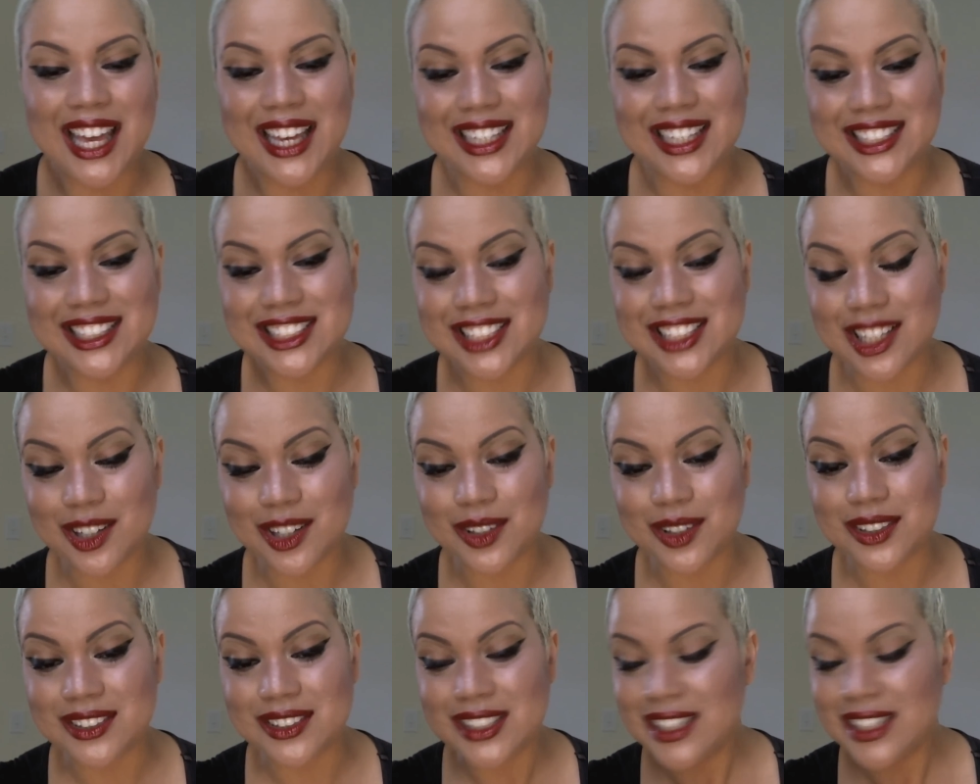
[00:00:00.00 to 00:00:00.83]

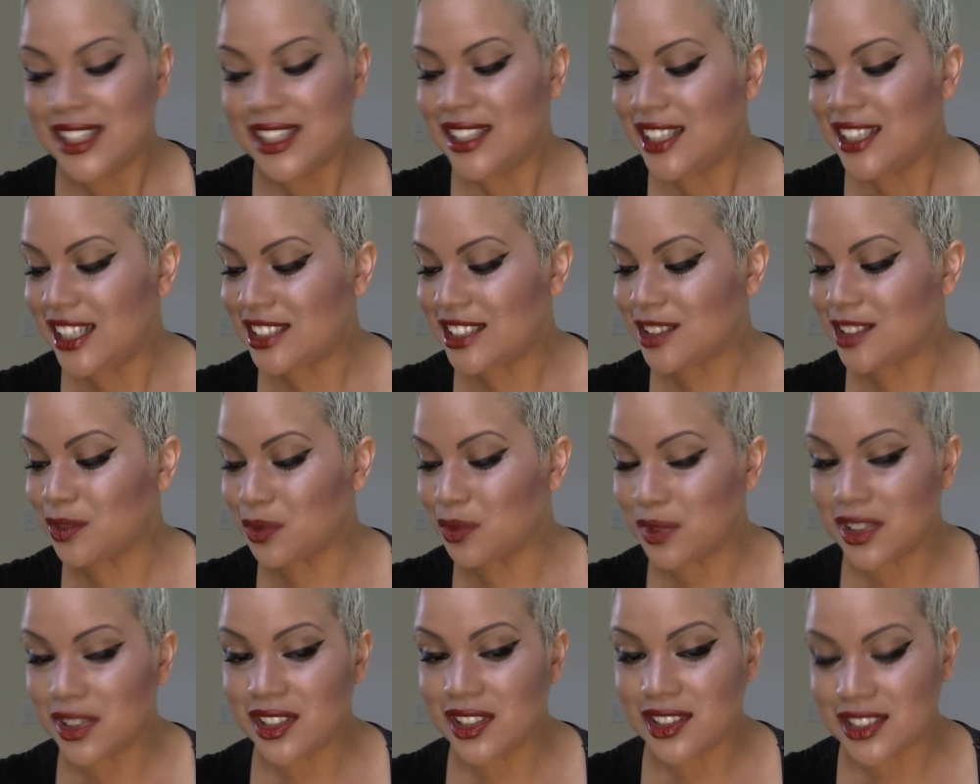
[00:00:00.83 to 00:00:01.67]
So it's a
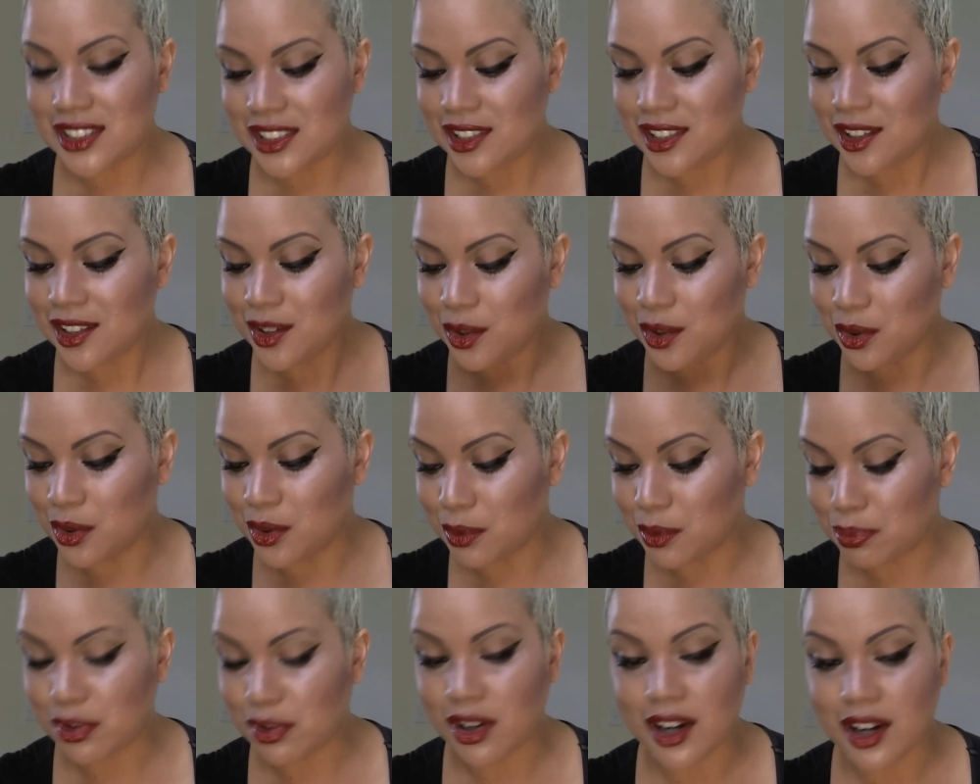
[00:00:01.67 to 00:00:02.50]
really
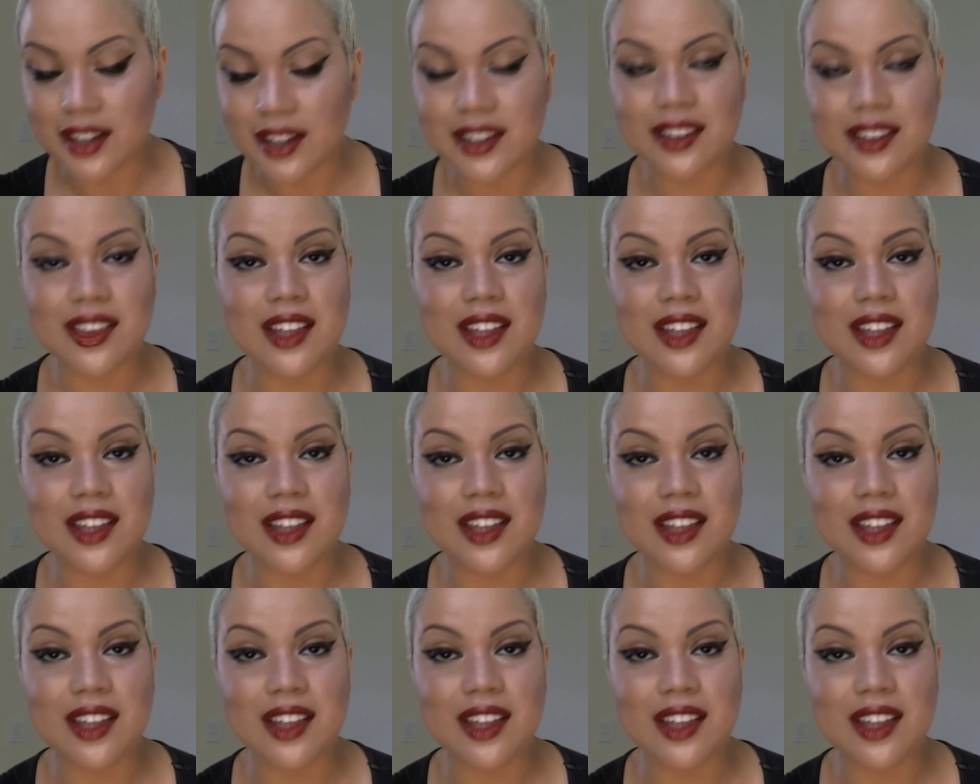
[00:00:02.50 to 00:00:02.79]
cool product.